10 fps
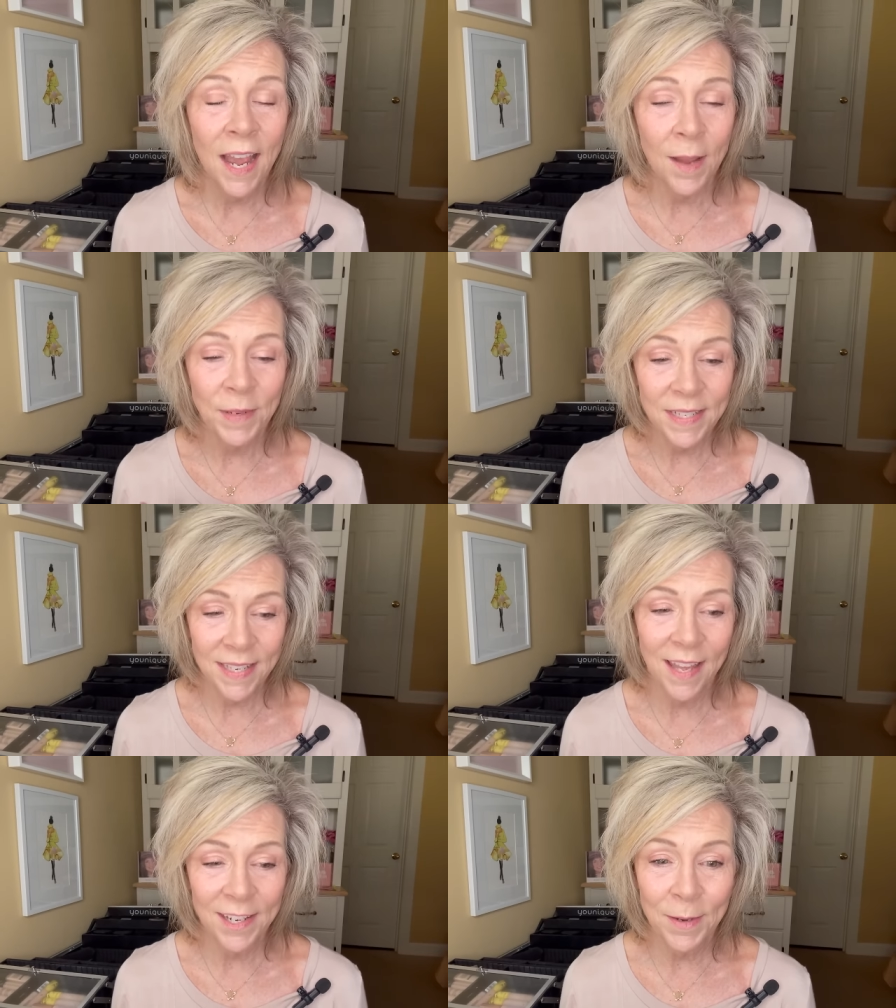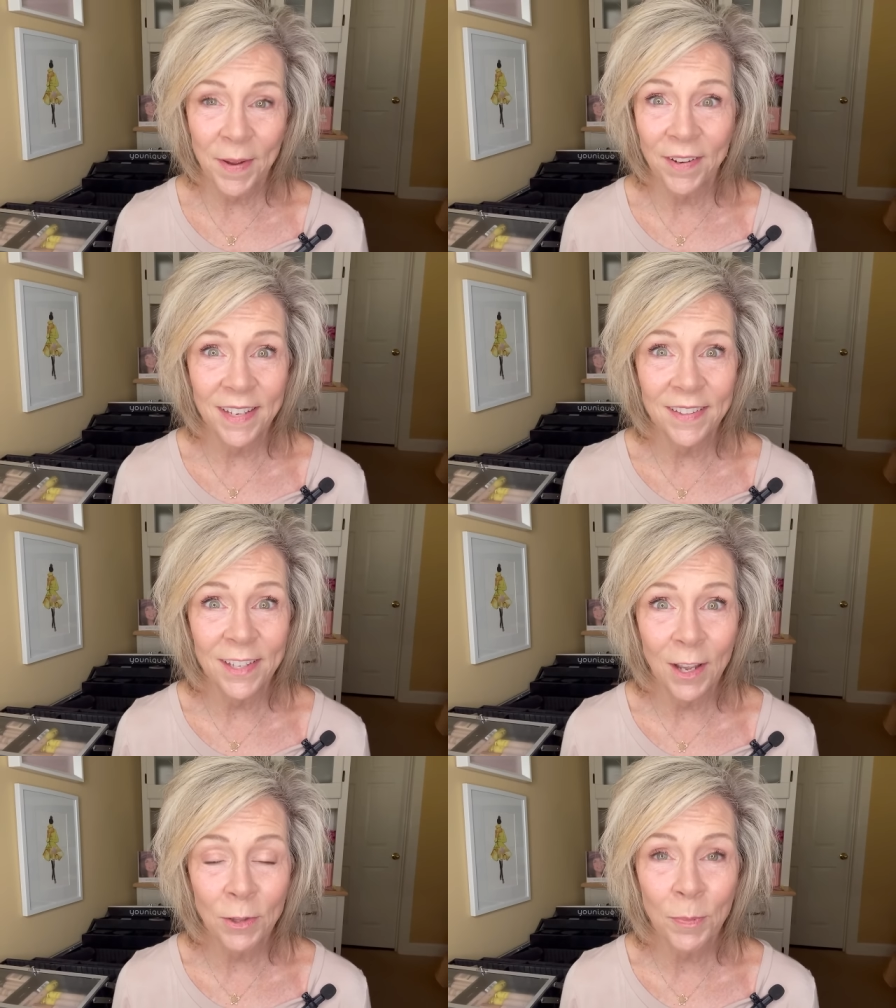I'm excited about getting
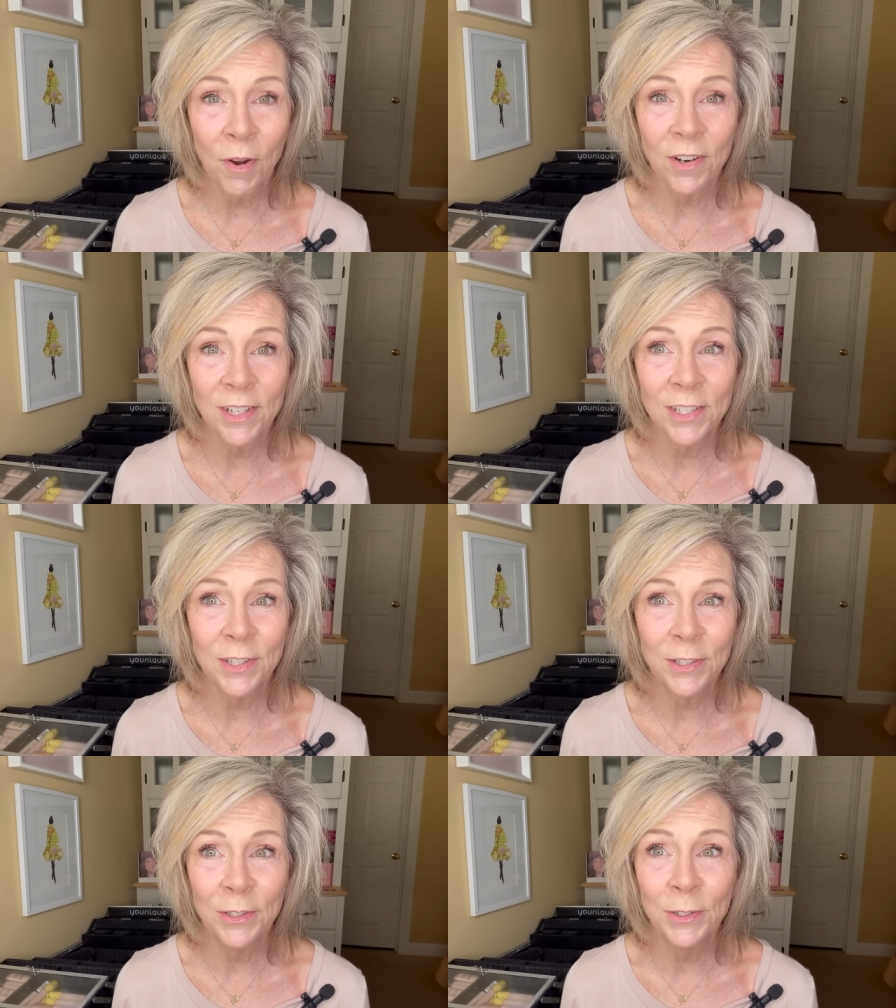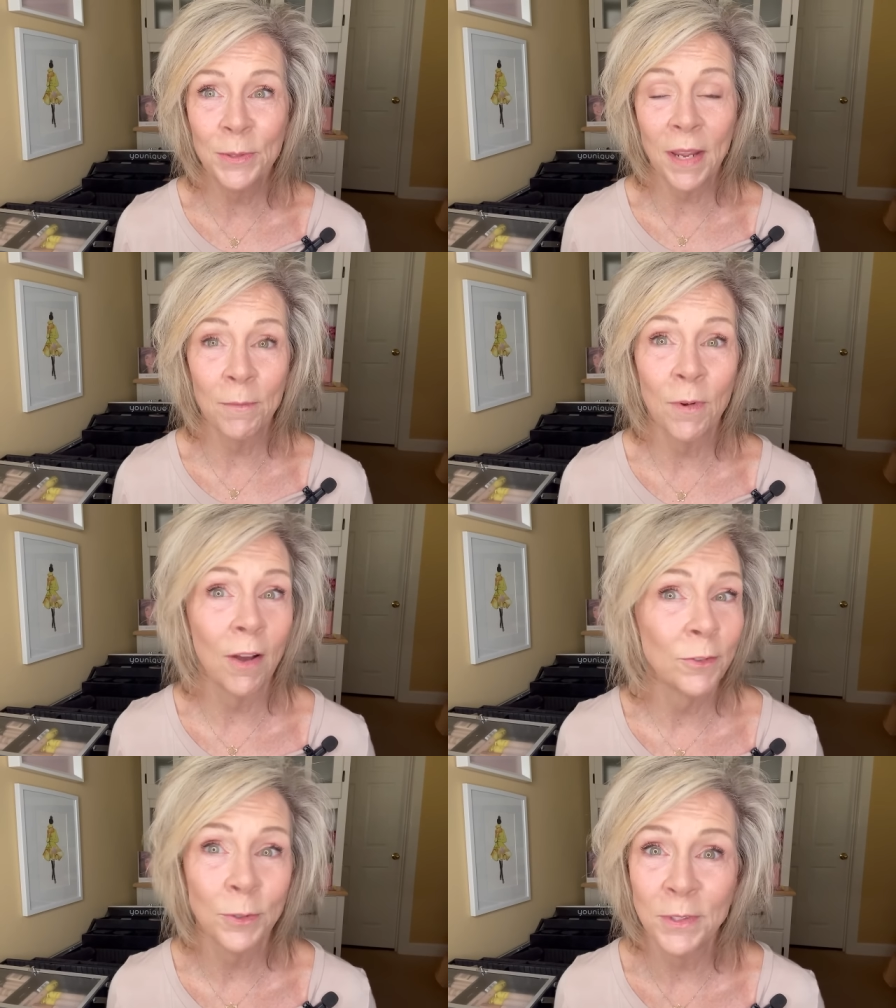the other products too, and
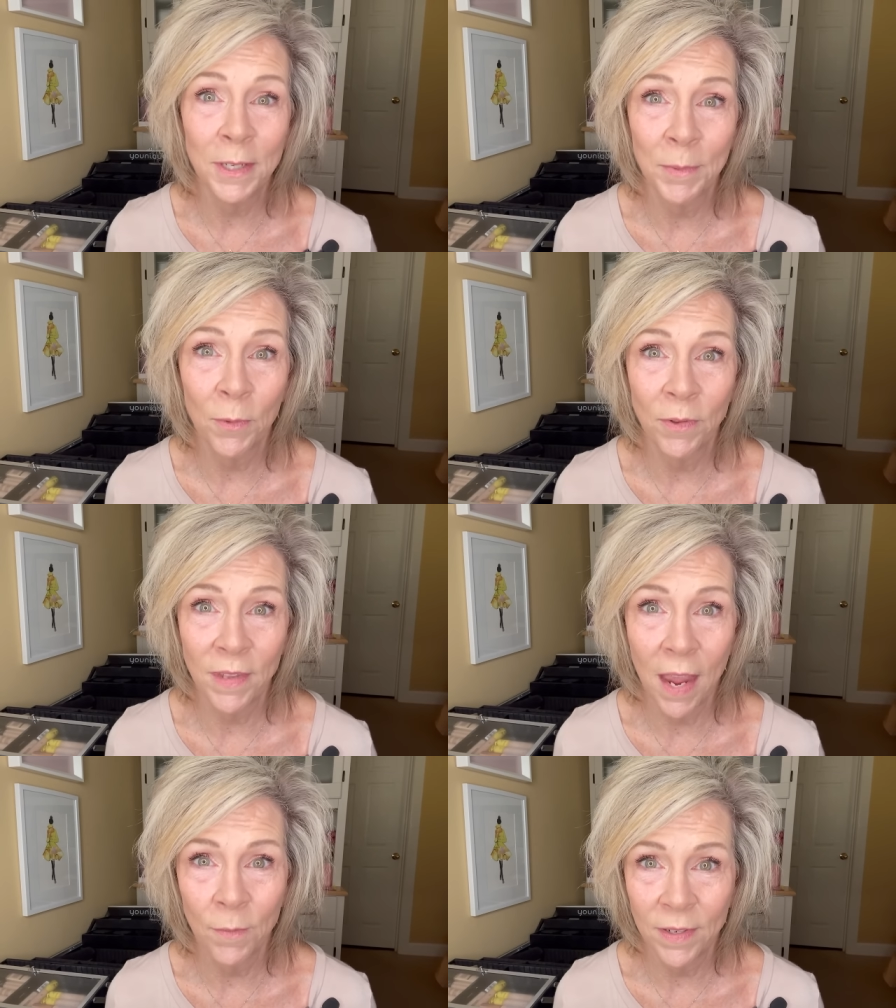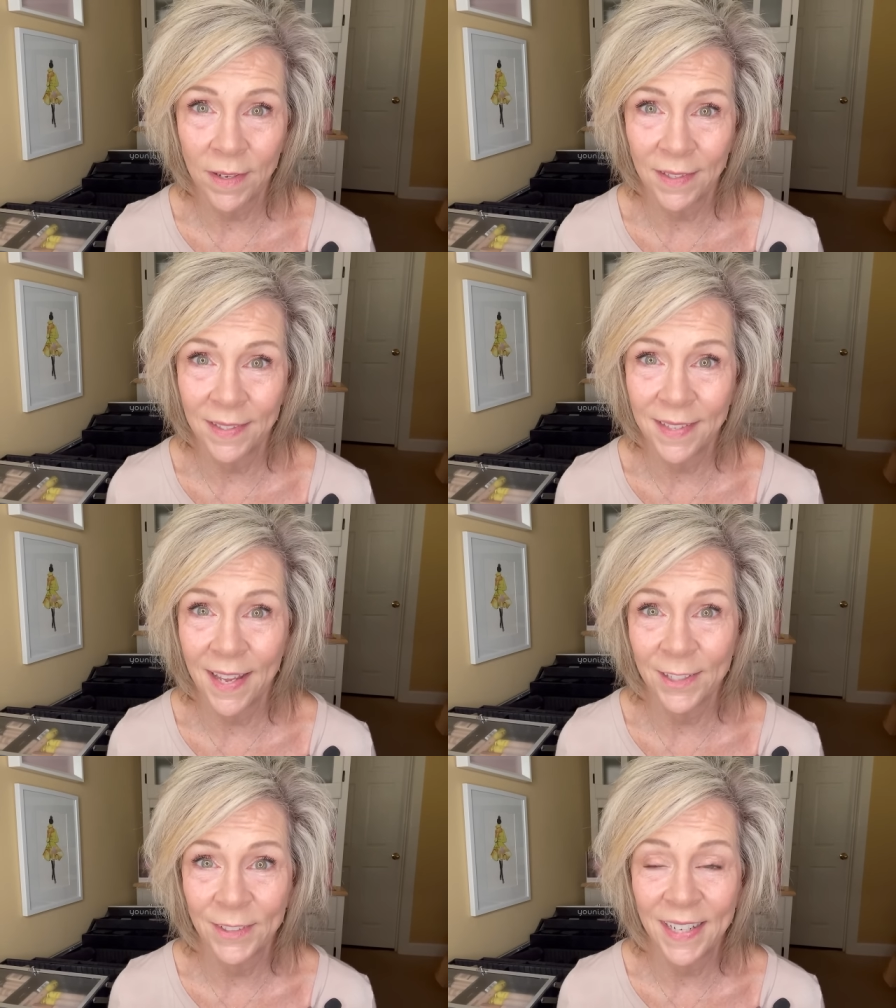we'll do a demo on that when I get
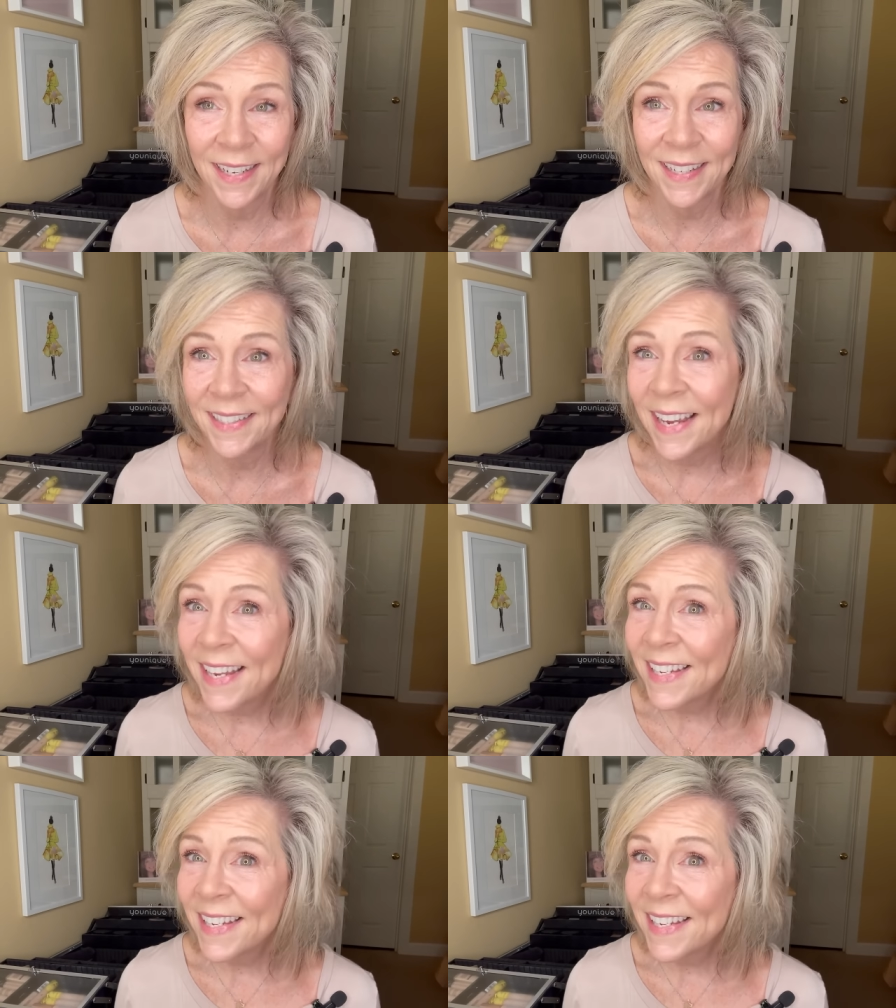that, okay?